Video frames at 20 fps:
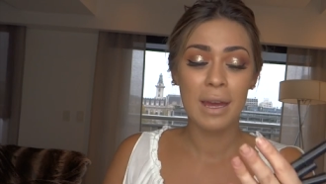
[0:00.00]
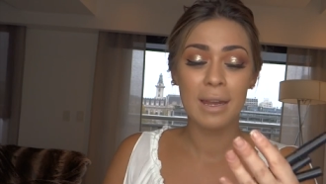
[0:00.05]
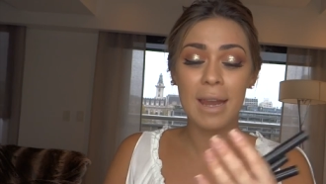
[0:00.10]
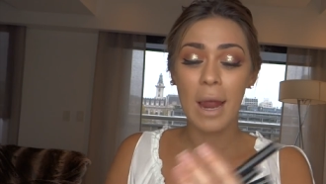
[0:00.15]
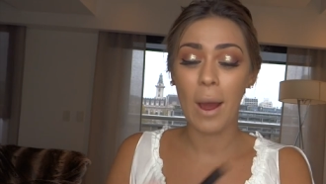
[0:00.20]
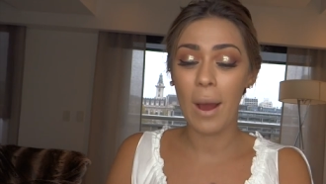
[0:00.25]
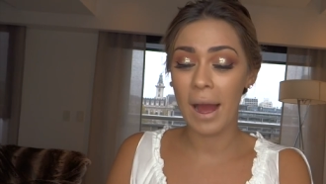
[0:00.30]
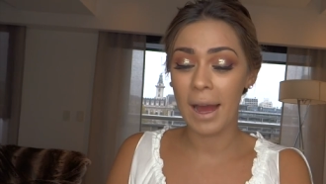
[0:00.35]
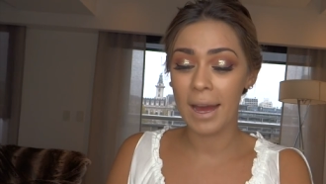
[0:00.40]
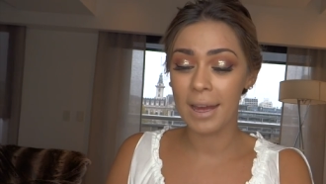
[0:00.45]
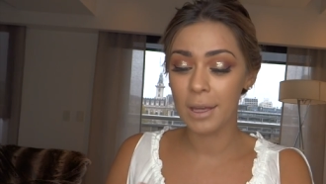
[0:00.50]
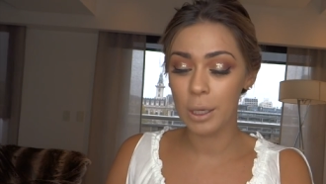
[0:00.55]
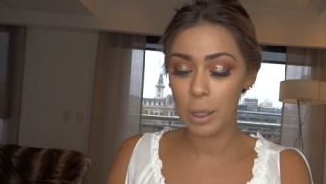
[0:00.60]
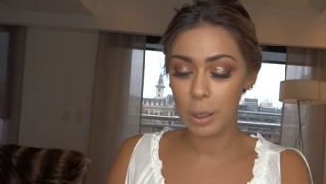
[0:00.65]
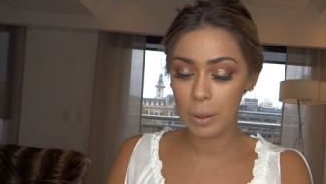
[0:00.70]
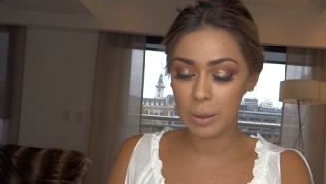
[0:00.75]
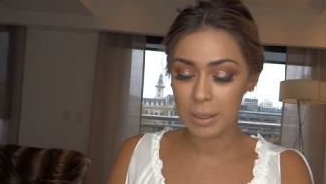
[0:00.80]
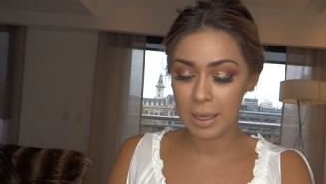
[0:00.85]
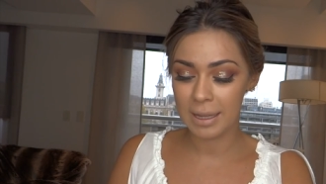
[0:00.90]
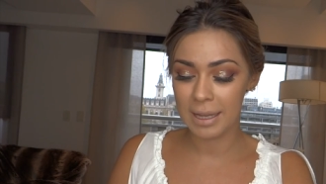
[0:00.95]
Now I
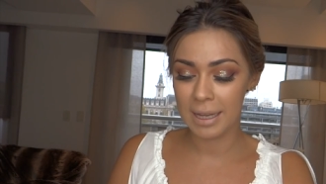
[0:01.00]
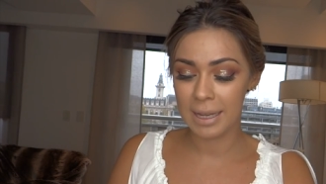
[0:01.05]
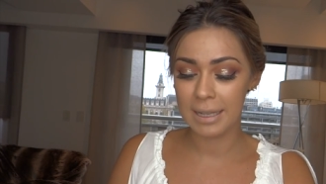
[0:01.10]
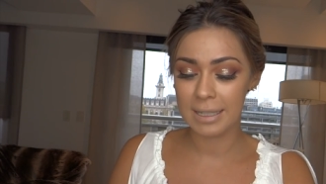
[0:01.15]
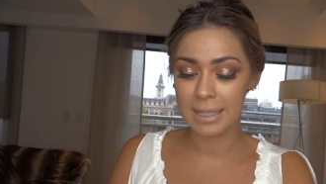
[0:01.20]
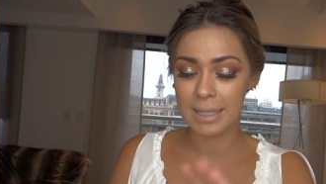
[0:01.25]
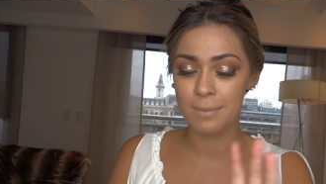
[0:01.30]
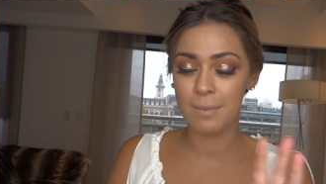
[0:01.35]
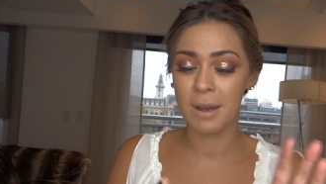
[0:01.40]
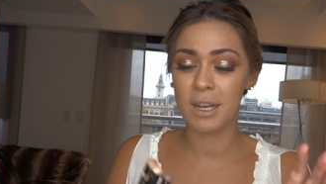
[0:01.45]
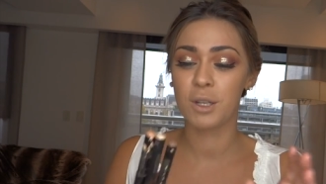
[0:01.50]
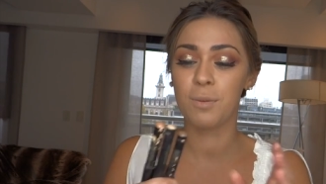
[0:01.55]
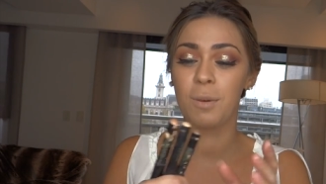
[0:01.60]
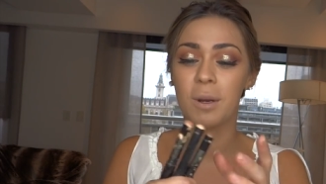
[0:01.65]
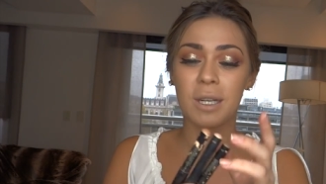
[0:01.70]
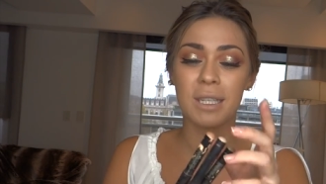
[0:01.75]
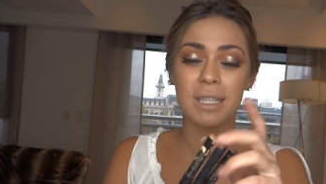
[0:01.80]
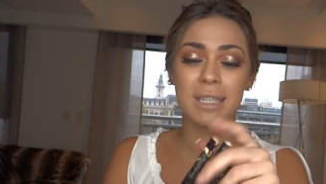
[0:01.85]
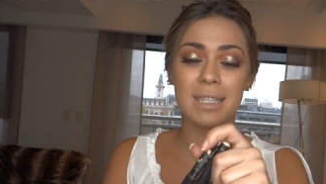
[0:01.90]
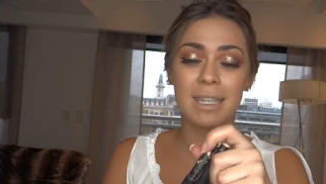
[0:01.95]
use the
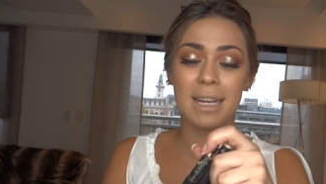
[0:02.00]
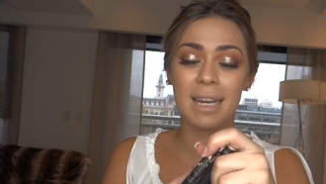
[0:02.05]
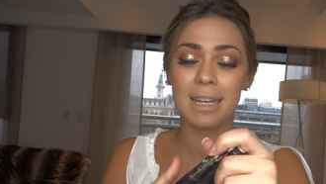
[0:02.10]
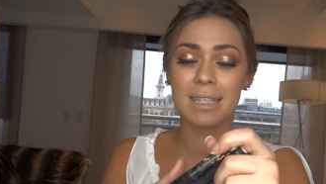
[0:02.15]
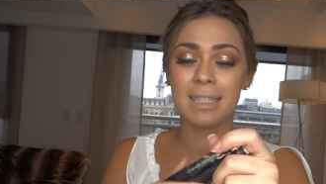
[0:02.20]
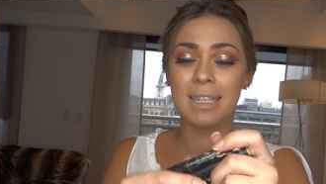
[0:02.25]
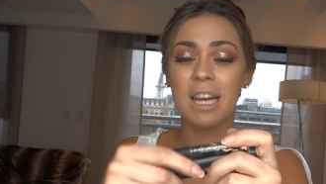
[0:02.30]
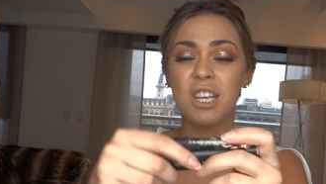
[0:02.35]
Smashbox sticks.